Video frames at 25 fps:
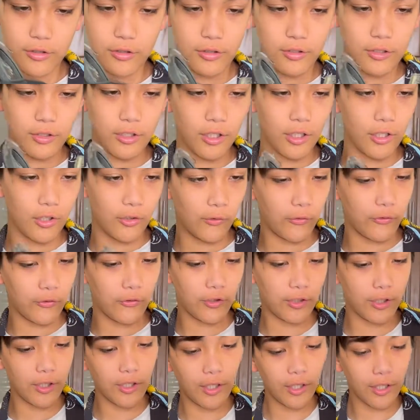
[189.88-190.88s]
Nice,
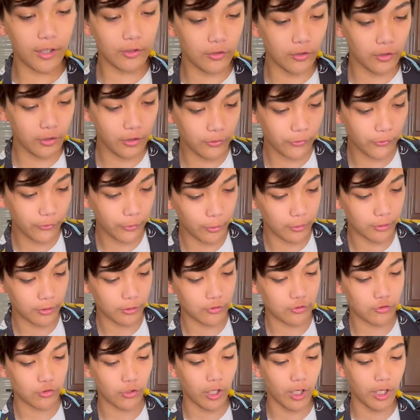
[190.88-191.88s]
and let's go ahead
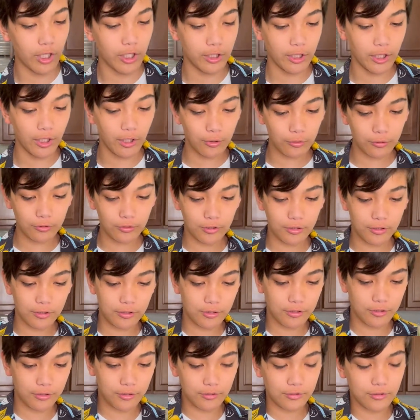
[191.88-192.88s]
and try it out.
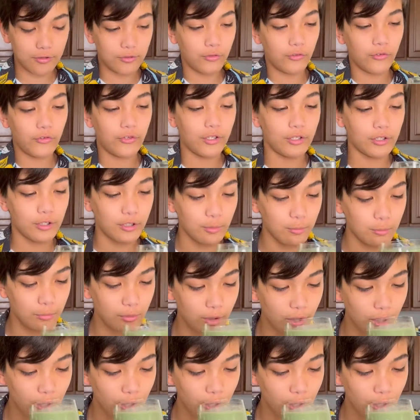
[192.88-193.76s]
Close that up.